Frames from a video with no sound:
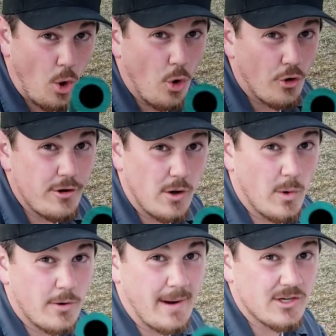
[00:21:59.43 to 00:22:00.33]
lord, no
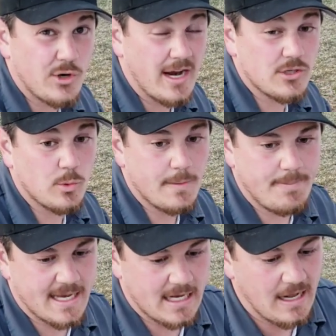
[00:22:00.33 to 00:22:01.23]
wonder my tractor wouldn't
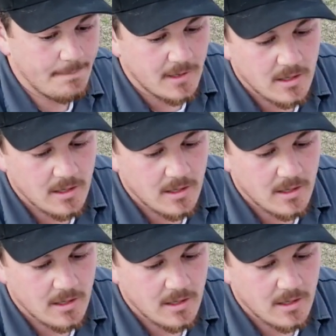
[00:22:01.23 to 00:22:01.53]
pick it up.